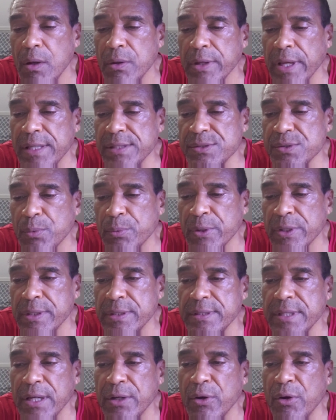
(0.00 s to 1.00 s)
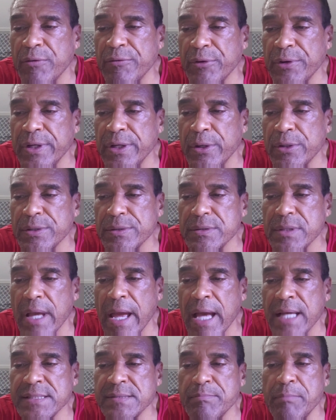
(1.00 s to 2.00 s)
Okay, so we're going to take over here.
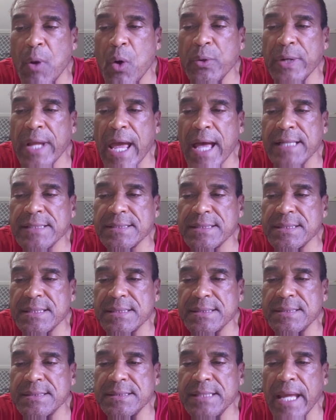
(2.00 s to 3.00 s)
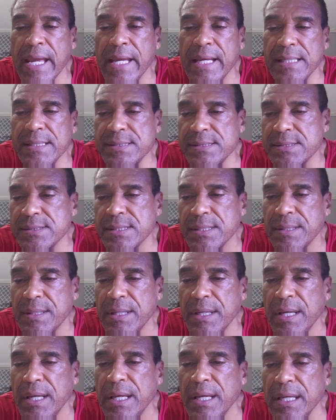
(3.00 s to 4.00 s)
As Monast states,
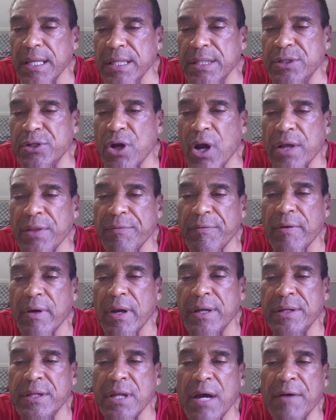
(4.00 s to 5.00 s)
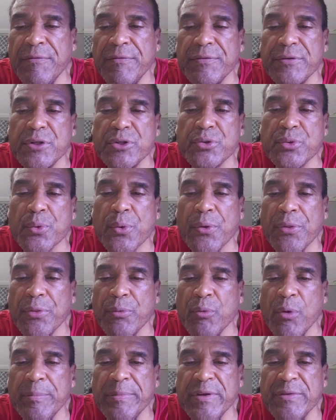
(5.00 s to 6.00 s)
enough enough
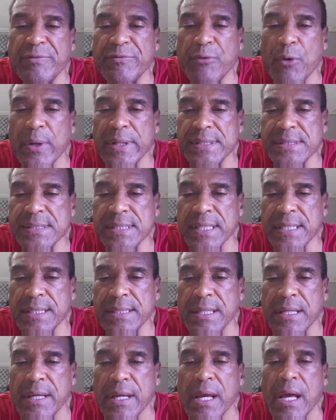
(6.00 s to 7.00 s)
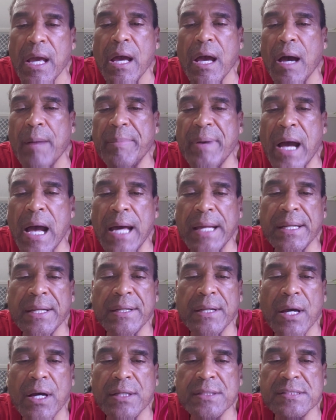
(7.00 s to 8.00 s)
truth will be foisted upon
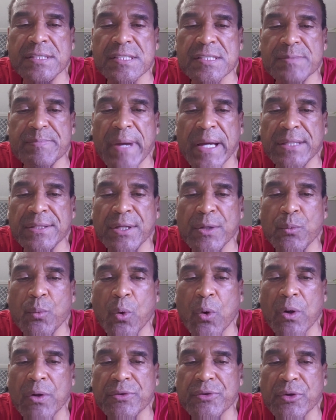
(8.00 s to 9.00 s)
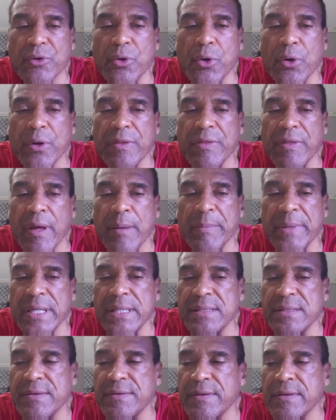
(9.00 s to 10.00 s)
an unsuspecting world to hook them
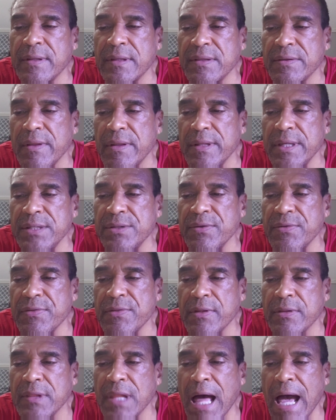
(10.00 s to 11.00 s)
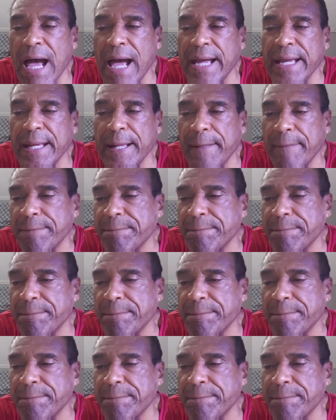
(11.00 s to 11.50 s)
into the into the lie.